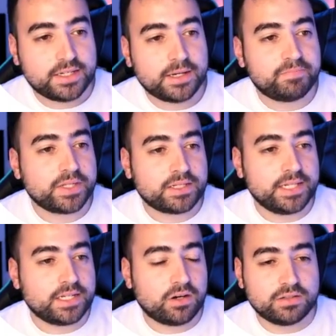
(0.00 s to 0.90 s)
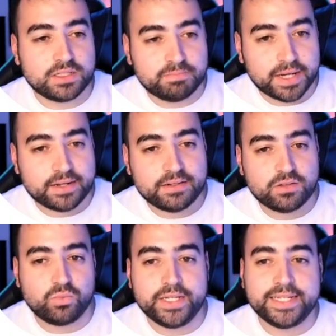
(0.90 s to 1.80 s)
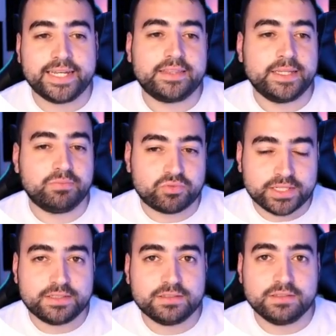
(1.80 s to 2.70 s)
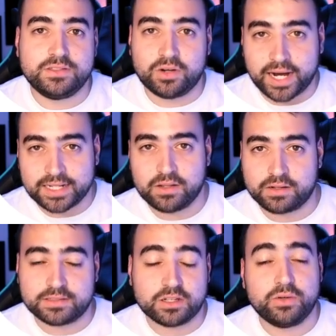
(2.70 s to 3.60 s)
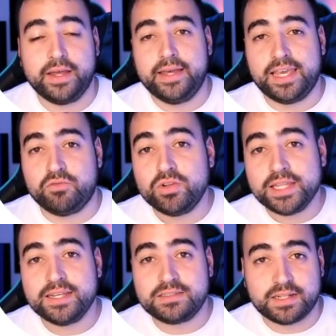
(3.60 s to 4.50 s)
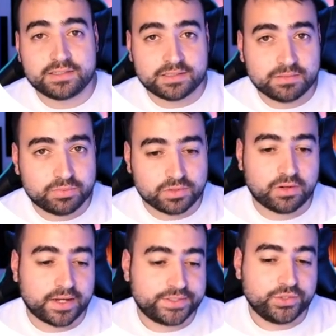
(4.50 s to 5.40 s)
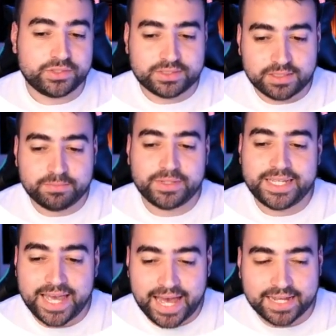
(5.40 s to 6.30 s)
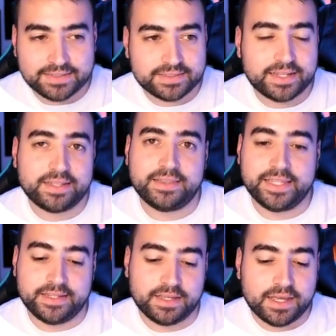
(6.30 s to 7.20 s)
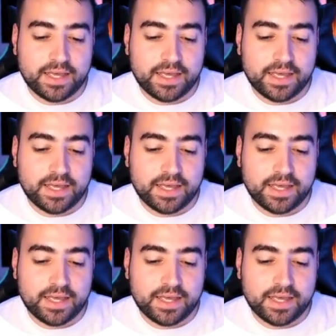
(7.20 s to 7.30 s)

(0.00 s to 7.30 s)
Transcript: here, click on the button, we get the print dialog. So it really is that simple guys. You simply add the